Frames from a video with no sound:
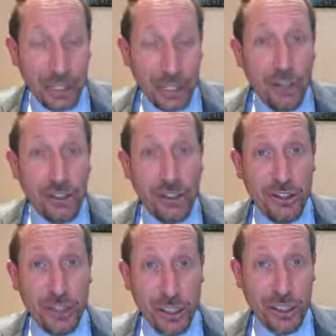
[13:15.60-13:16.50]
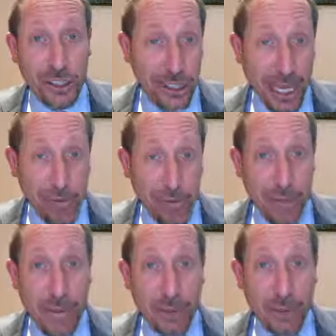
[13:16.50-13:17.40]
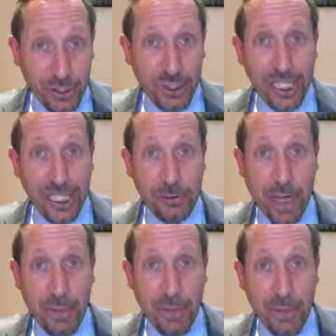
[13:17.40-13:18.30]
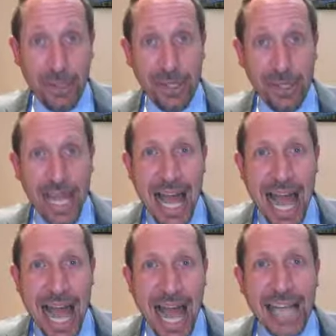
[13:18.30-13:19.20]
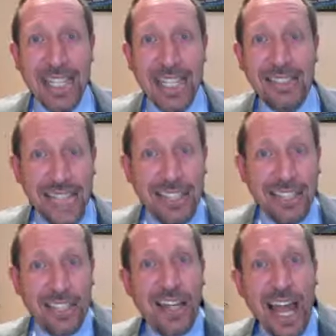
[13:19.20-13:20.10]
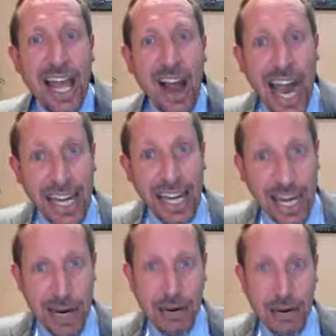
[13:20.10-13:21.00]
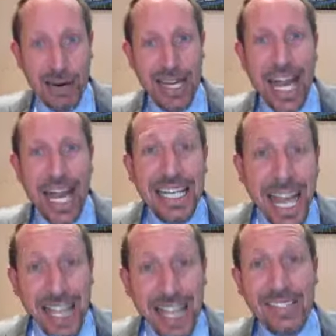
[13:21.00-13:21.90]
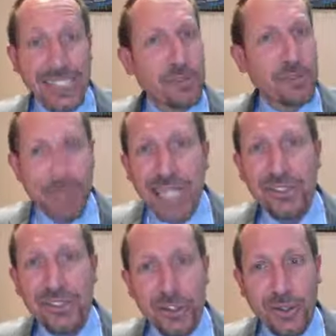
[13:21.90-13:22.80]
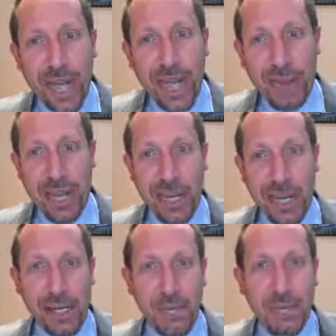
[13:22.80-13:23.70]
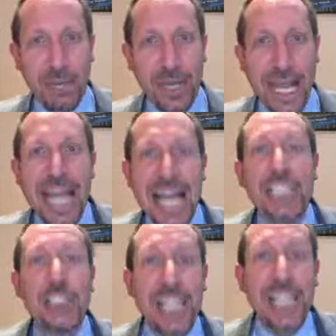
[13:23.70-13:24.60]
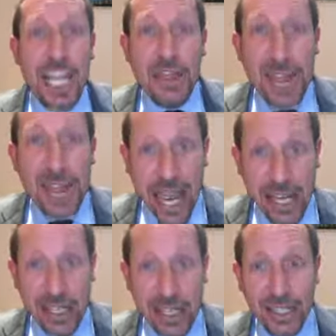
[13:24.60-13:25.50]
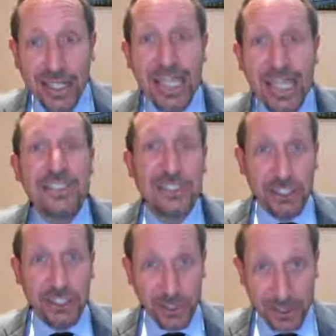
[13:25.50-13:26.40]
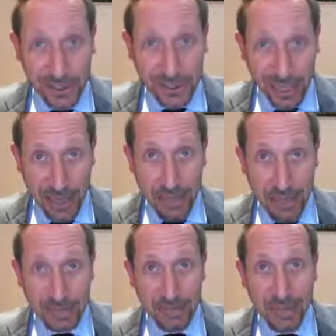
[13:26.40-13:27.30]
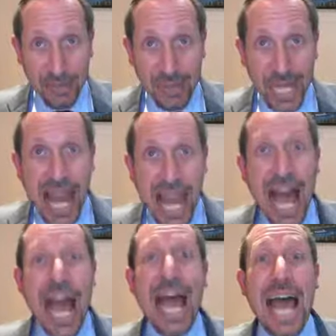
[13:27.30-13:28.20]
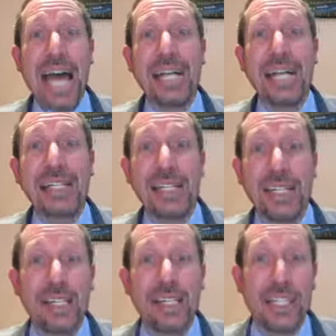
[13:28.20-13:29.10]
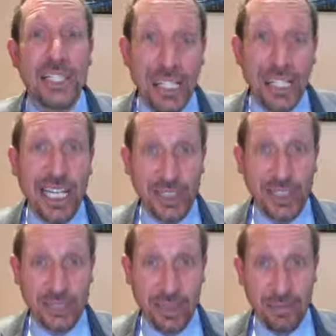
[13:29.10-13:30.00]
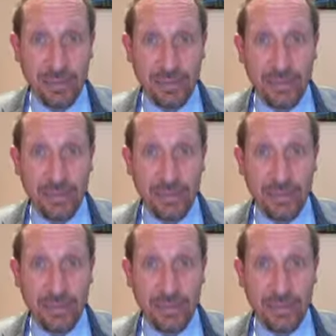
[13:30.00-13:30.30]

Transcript: close to the Hebrew people, to the Israelite people, and he says, Can I hide here? Yael says, Please do come in. She then seduces him and she kills him.